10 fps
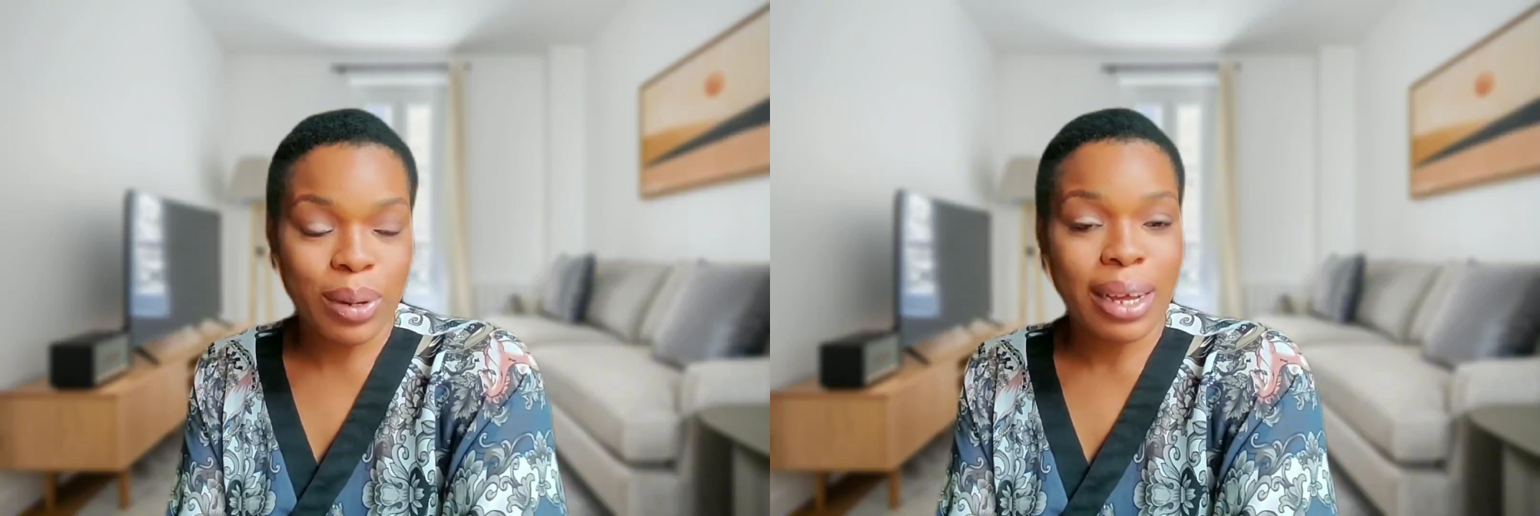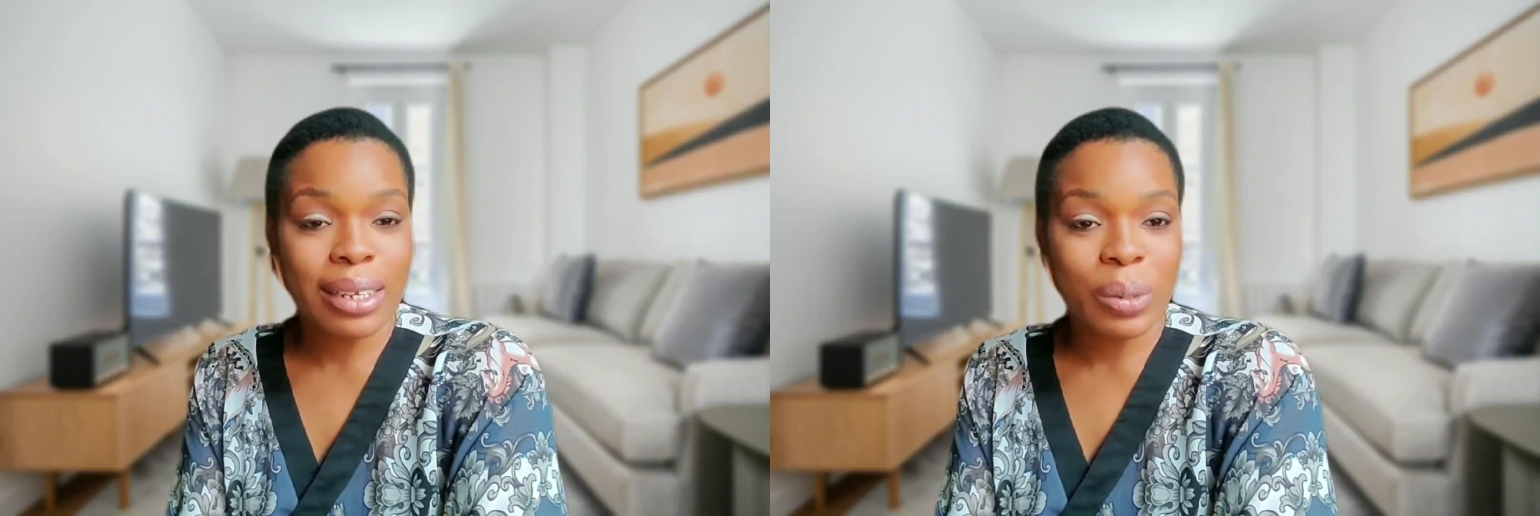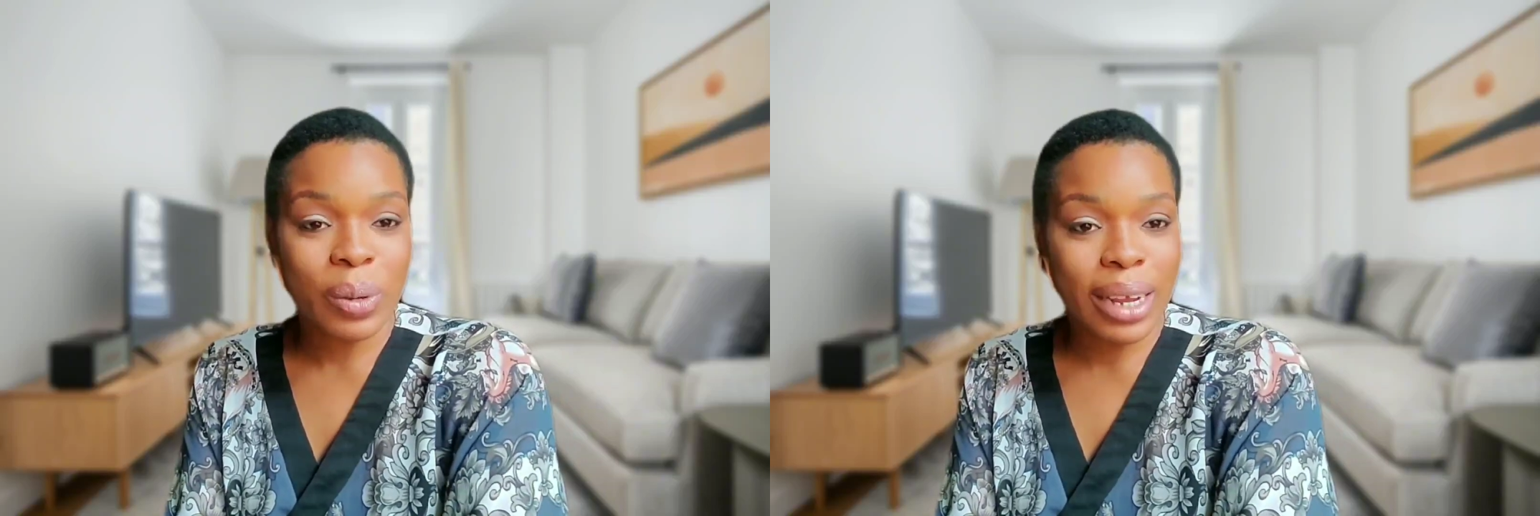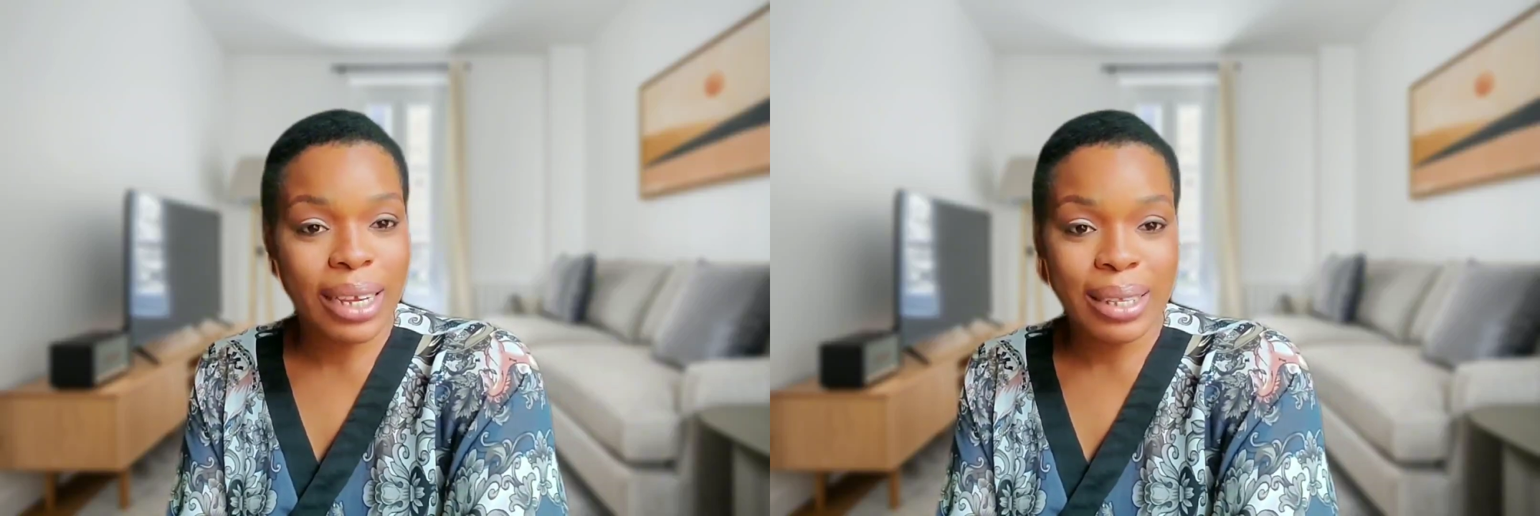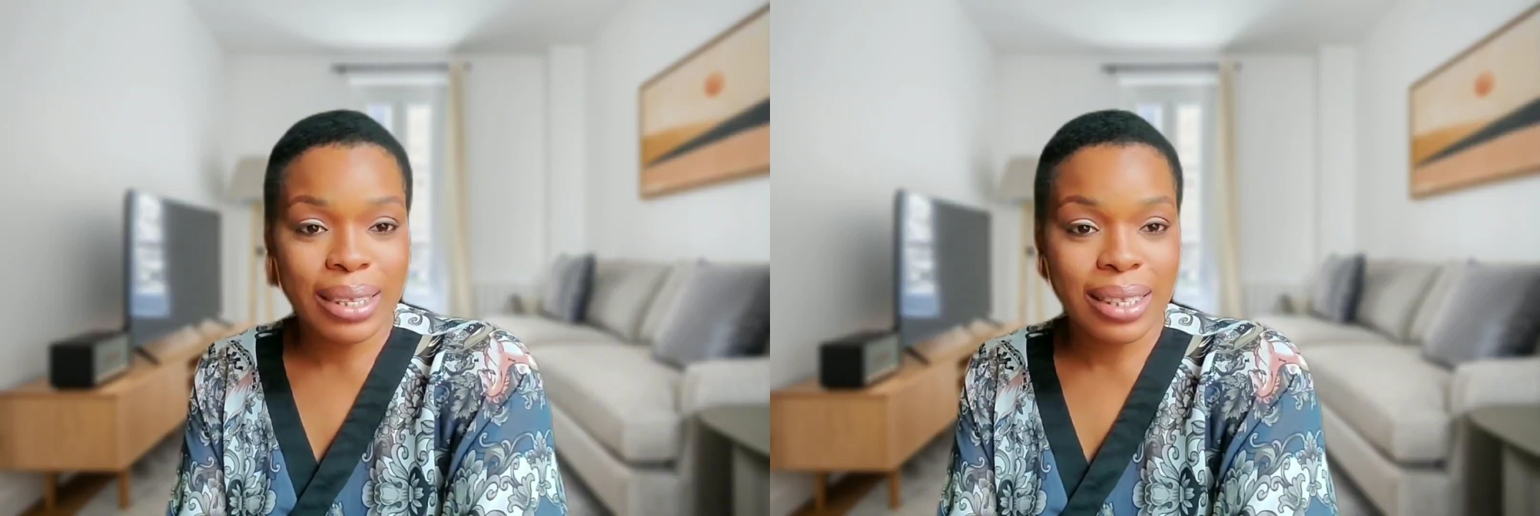and you would like
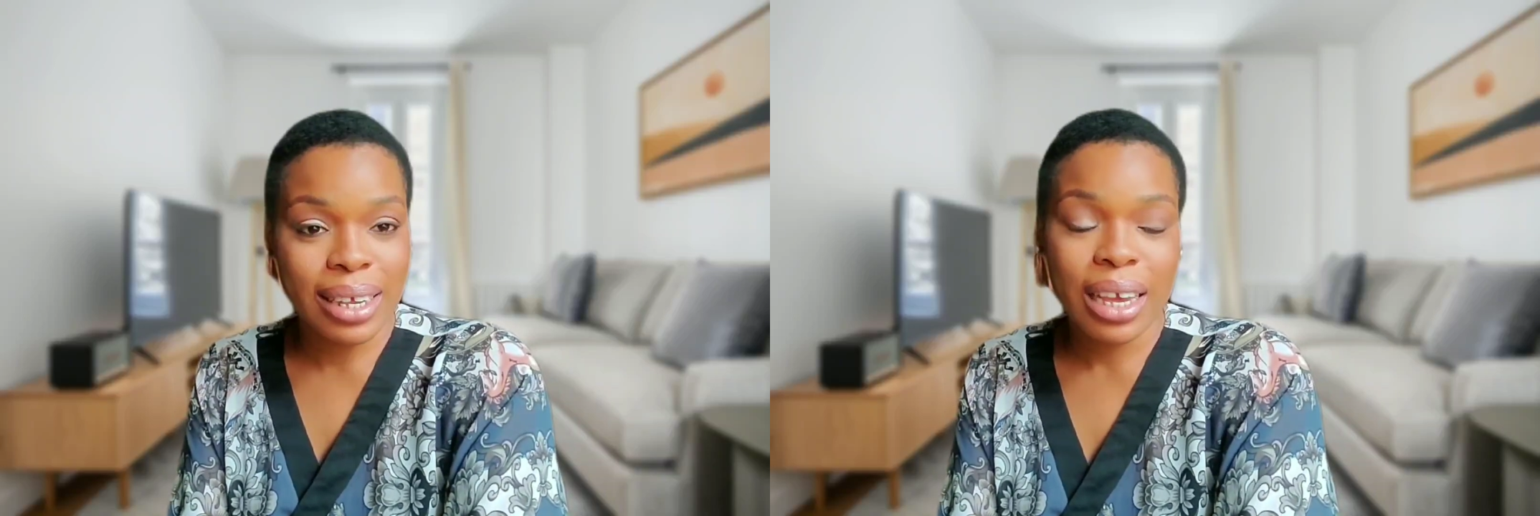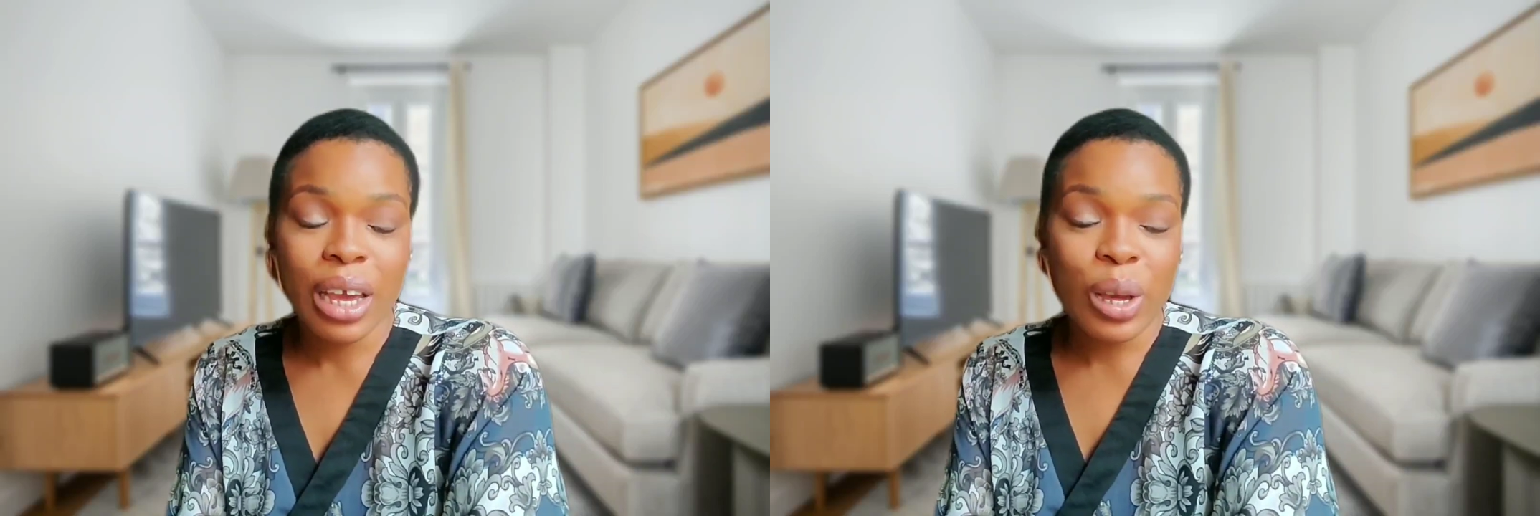to see